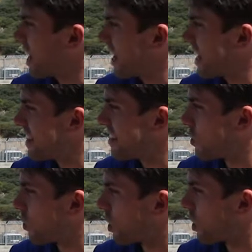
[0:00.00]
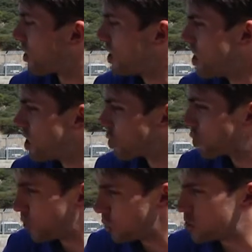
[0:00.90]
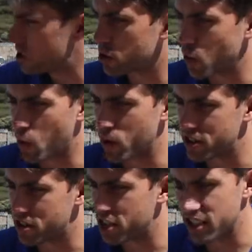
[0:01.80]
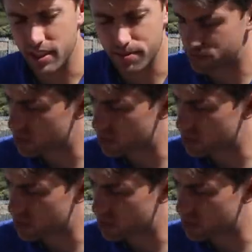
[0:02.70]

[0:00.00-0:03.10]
and that we're cruising towards just a